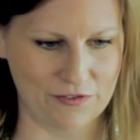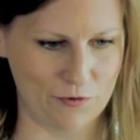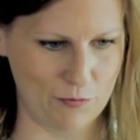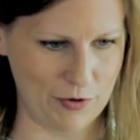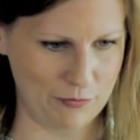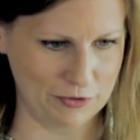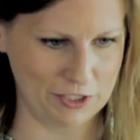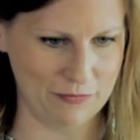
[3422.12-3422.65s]
for
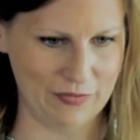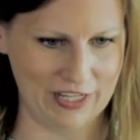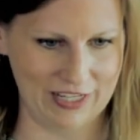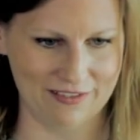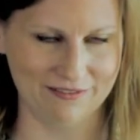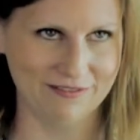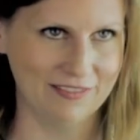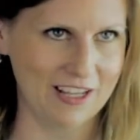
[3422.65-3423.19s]
people to
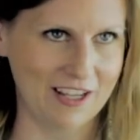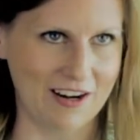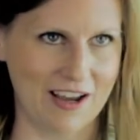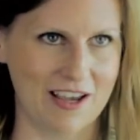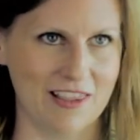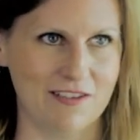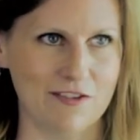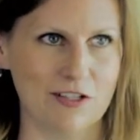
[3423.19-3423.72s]
be at
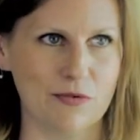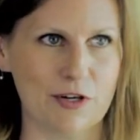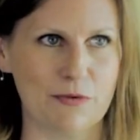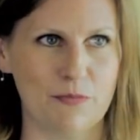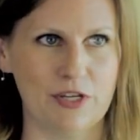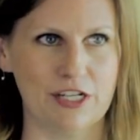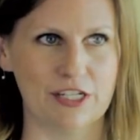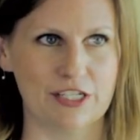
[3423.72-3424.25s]
eye level
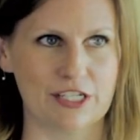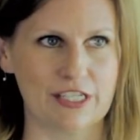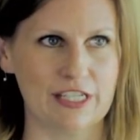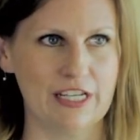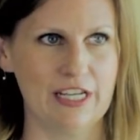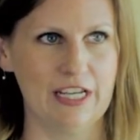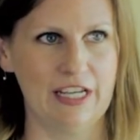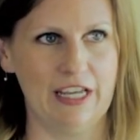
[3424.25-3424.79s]
with peers
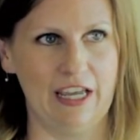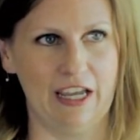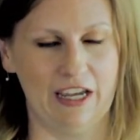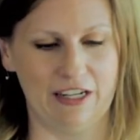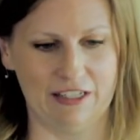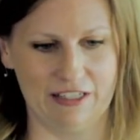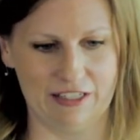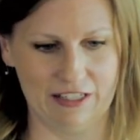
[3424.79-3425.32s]

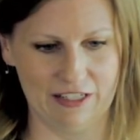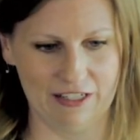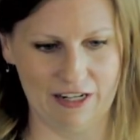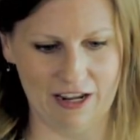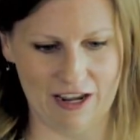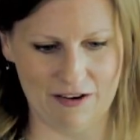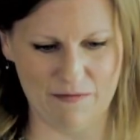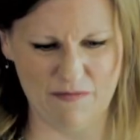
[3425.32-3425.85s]
and
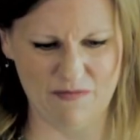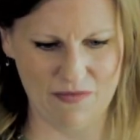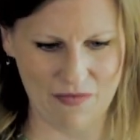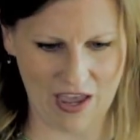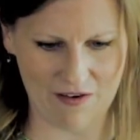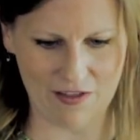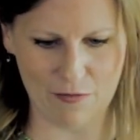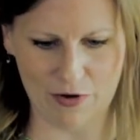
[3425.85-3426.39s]

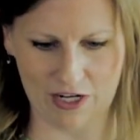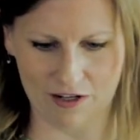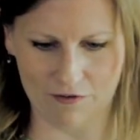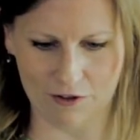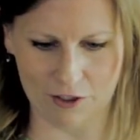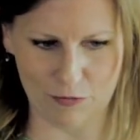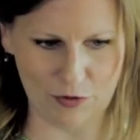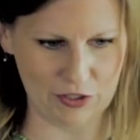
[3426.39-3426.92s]
have that
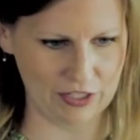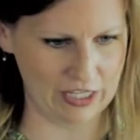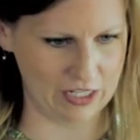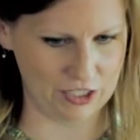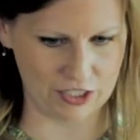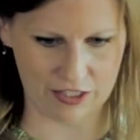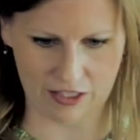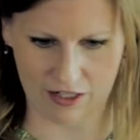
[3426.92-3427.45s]
meaningful communication